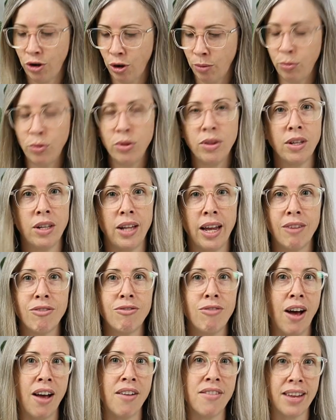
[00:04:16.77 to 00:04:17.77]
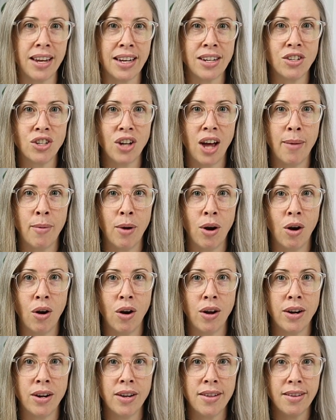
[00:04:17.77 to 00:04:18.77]
I'll put the 5-second timer
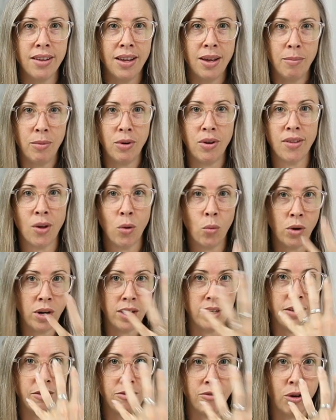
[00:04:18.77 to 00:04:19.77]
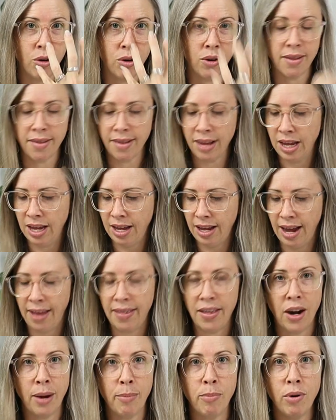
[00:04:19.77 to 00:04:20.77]
on because I want it to focus, and
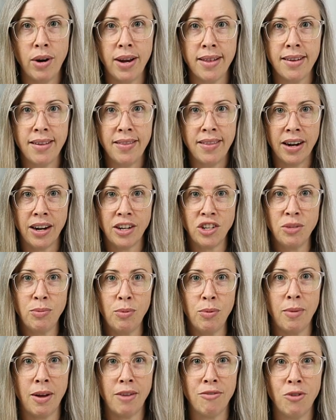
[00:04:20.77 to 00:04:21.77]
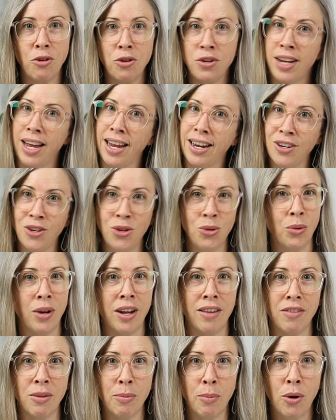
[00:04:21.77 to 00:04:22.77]
then I press it, then I just put my phone down and do
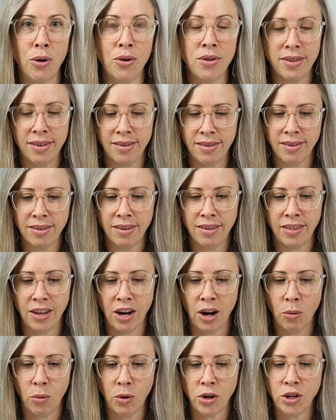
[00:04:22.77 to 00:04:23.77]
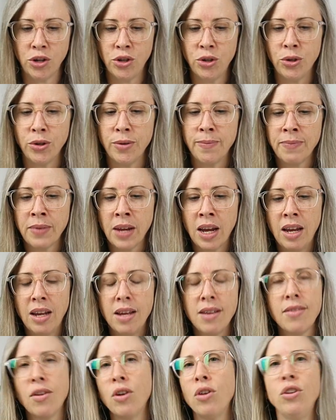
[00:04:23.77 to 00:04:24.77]
whatever the poses that I want to do.
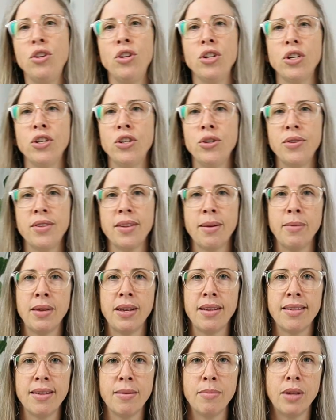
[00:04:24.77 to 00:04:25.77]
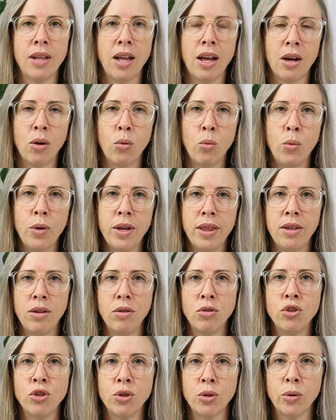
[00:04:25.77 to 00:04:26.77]
So you can do something similar with
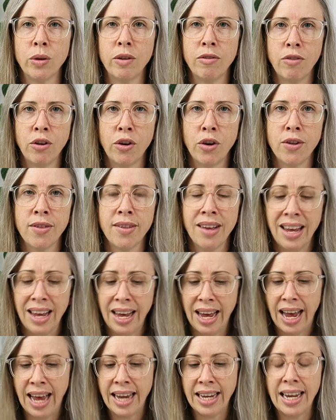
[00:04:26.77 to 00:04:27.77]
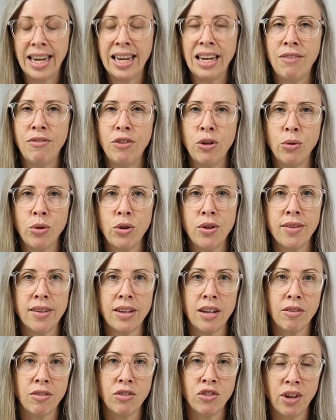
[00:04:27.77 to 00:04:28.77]
your jewelry photos. And again, if you're
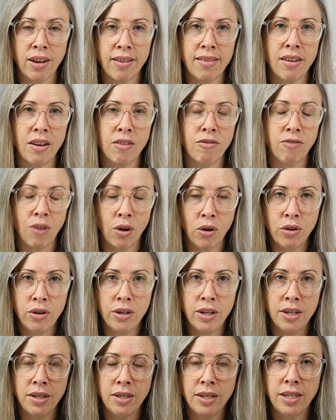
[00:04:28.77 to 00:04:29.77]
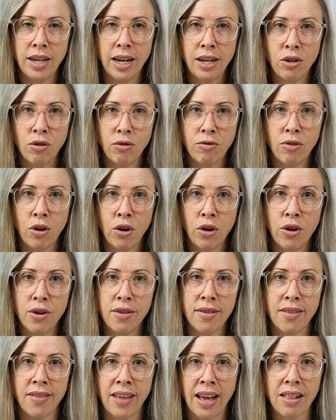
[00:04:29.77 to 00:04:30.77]
using just a phone to take your
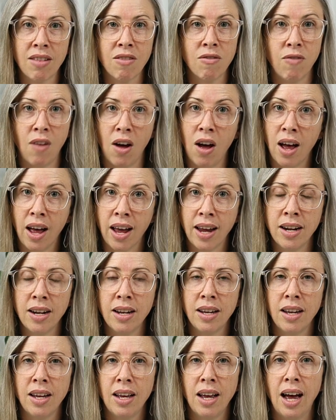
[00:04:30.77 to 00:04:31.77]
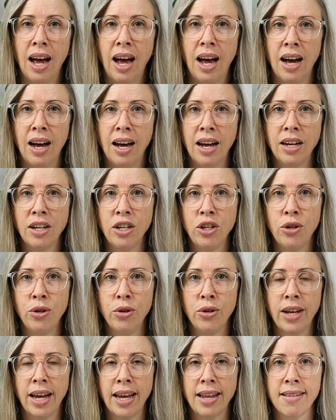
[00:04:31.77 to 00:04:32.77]
photos, that's fine. You
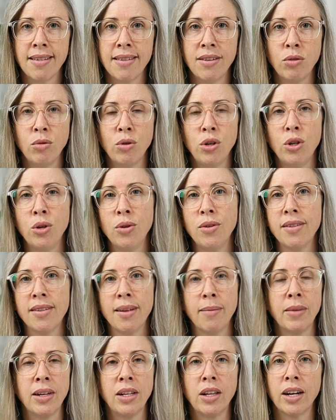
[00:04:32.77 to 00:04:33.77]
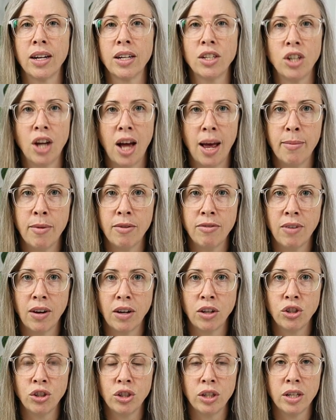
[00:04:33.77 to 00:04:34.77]
can still use something like a timer
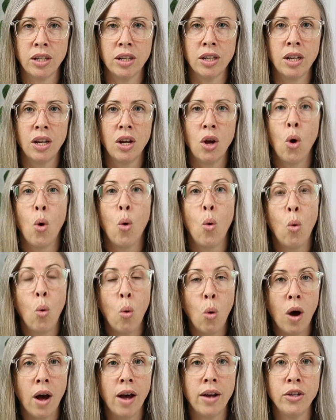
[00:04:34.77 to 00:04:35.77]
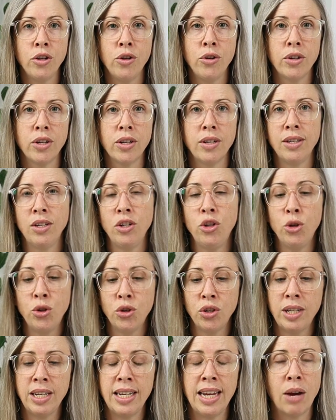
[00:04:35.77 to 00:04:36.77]
function, or you can
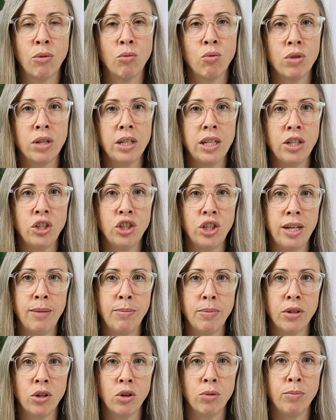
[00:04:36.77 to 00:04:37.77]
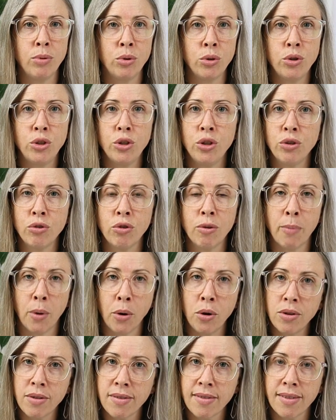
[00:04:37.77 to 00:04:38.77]
usually get really cheap little Bluetooth
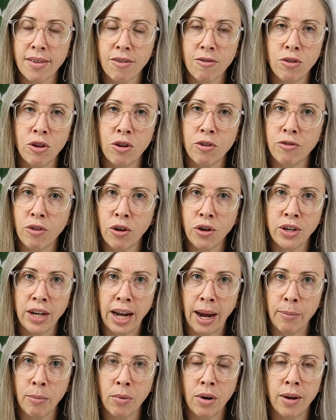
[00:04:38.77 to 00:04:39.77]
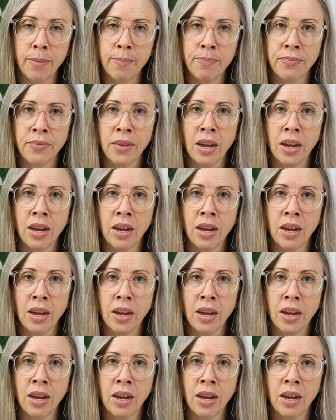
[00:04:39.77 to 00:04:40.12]
remotes for your phone camera.